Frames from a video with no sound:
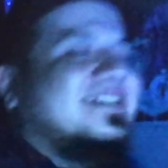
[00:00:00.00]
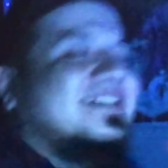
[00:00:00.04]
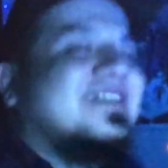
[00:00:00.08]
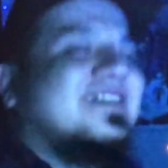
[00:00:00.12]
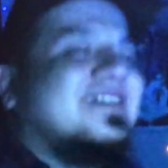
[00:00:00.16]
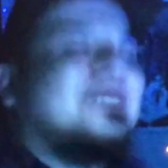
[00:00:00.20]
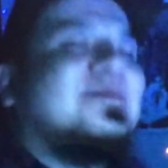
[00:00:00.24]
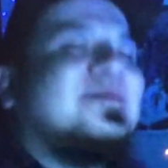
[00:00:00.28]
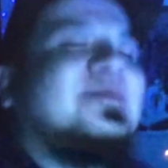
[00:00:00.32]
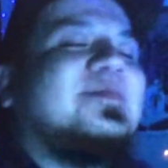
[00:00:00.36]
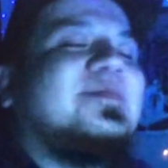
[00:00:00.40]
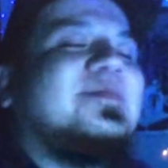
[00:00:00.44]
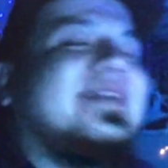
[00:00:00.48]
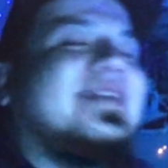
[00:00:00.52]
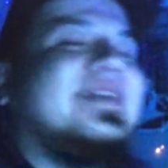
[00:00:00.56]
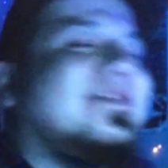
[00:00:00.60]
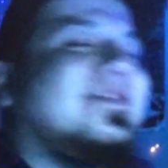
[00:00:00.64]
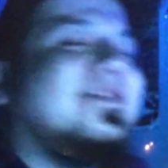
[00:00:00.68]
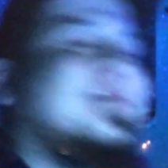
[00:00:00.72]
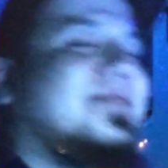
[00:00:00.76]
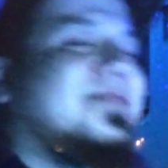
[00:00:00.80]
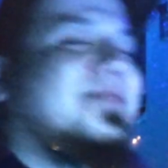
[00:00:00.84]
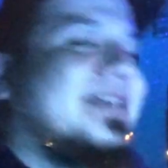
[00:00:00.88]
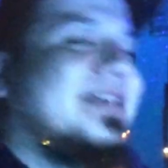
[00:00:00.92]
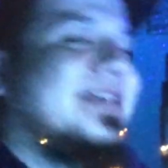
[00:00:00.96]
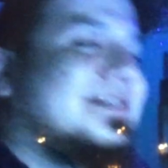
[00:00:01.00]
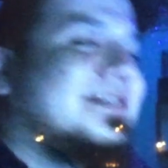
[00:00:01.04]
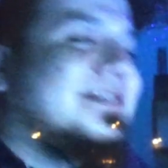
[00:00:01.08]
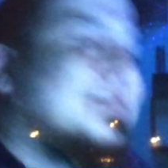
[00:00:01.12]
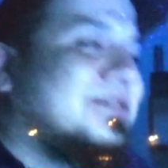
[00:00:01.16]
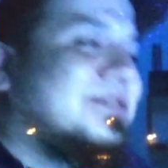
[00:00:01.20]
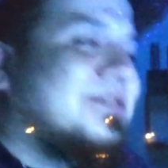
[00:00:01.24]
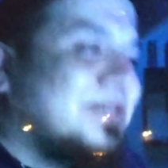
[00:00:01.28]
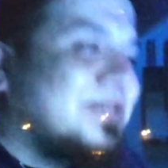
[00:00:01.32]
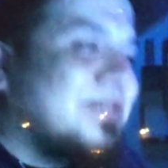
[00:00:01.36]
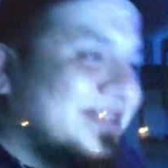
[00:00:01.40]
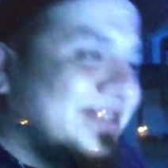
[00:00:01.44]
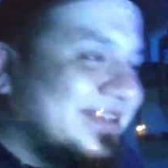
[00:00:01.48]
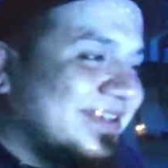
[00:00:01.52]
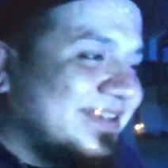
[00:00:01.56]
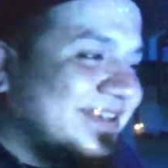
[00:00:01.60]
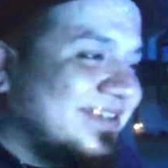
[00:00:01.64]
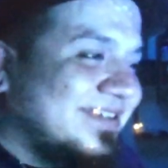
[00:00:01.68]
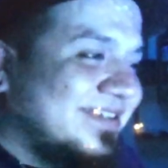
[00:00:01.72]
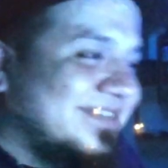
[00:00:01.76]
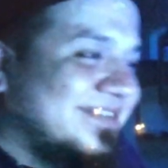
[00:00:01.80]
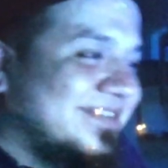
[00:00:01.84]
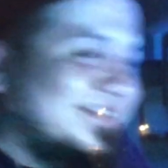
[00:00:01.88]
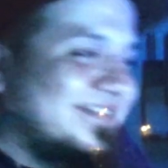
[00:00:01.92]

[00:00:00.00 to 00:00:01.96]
up a mango yesterday